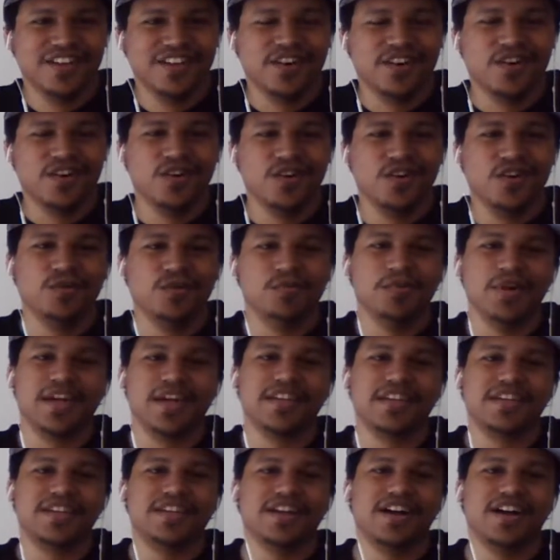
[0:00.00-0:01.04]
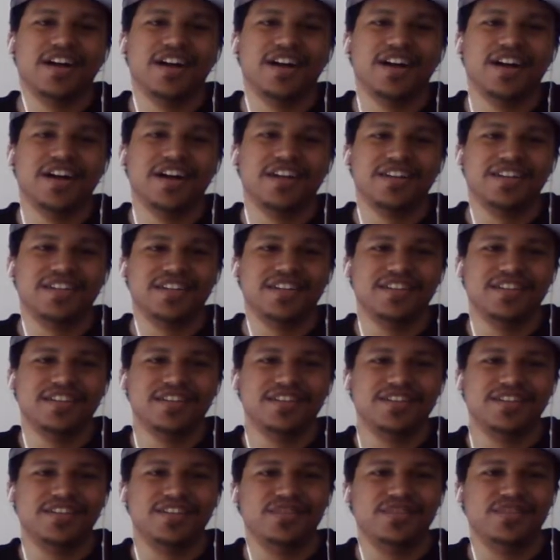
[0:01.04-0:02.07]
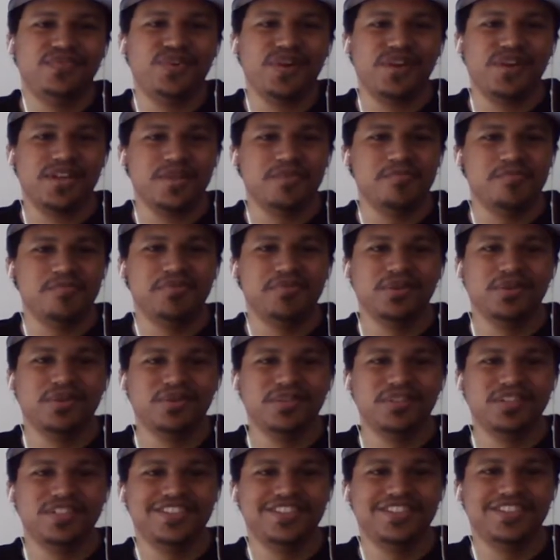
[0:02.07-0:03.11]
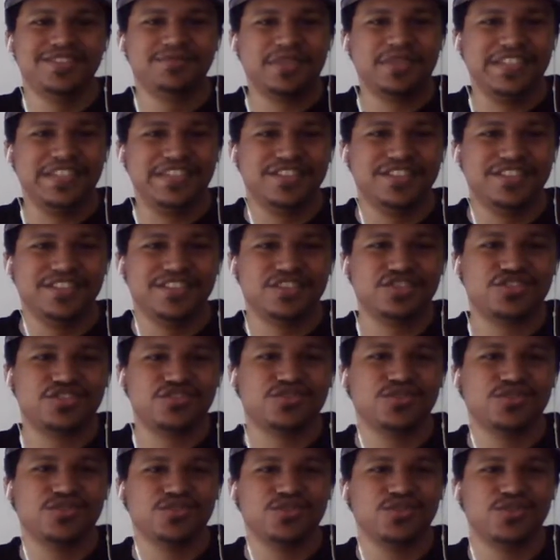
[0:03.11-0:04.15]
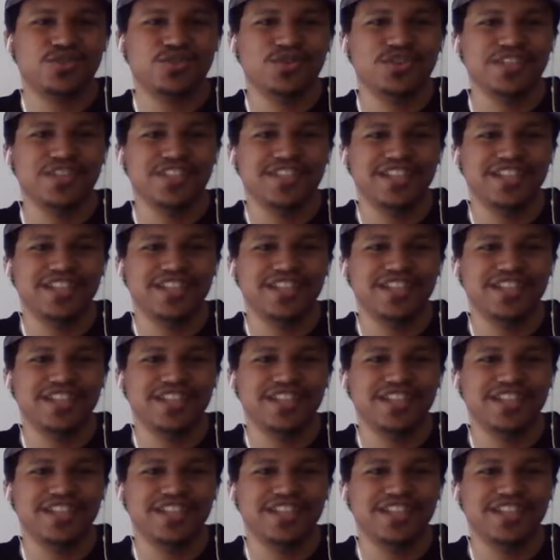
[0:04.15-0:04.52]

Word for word: Oh my god. Look at the fucking building being destroyed.